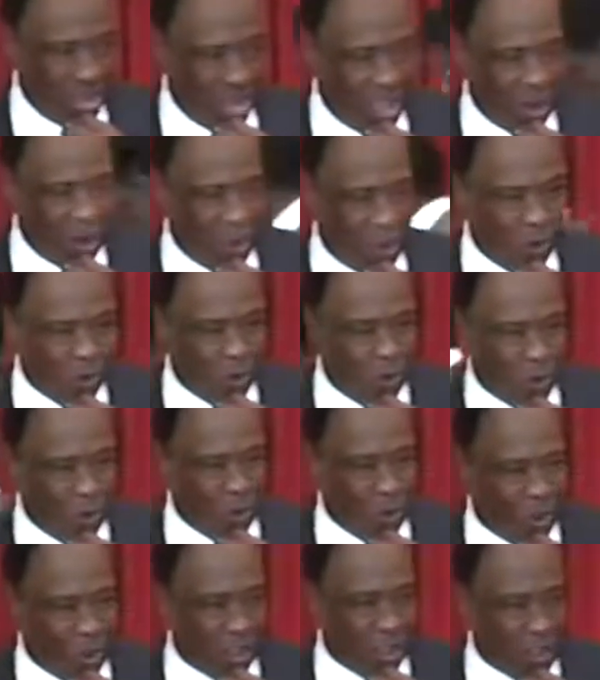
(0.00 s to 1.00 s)
and
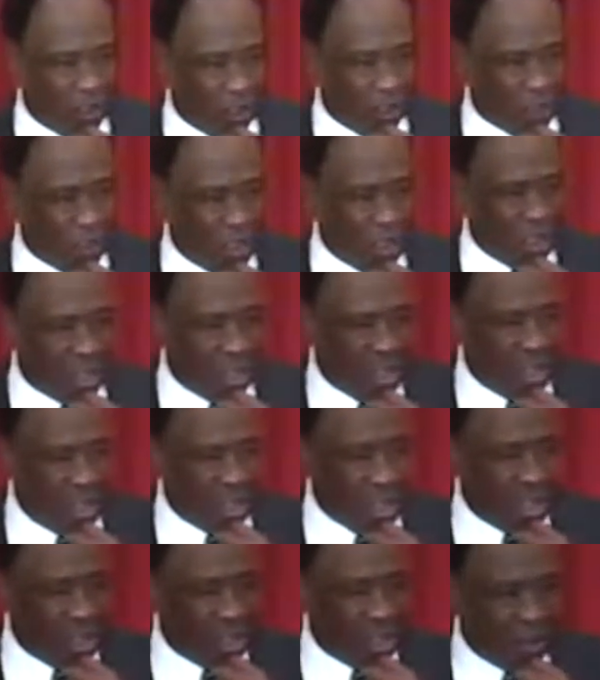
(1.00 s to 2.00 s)
all of the
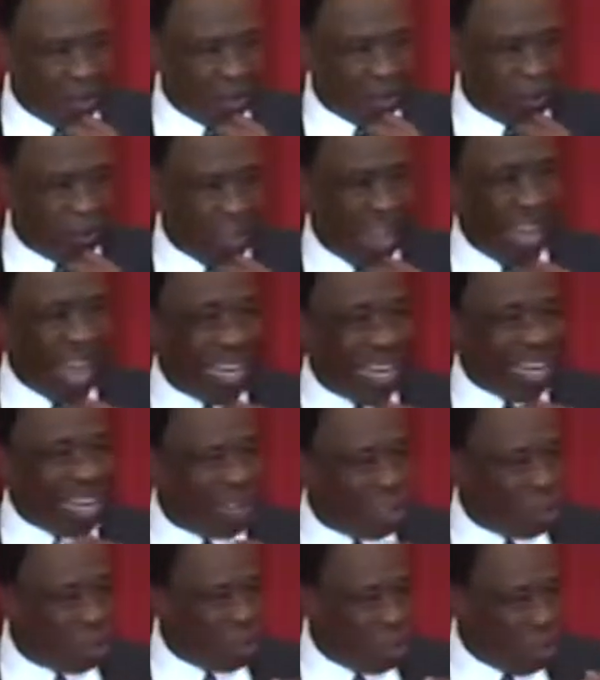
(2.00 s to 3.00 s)

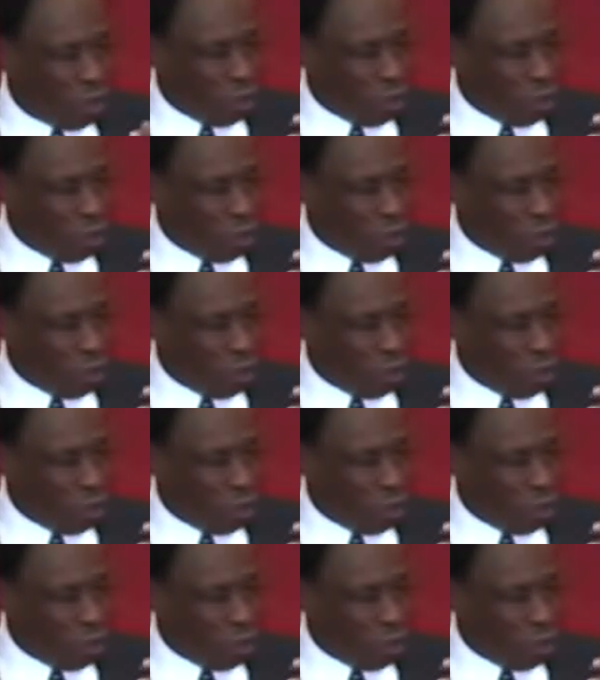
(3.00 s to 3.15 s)
faddish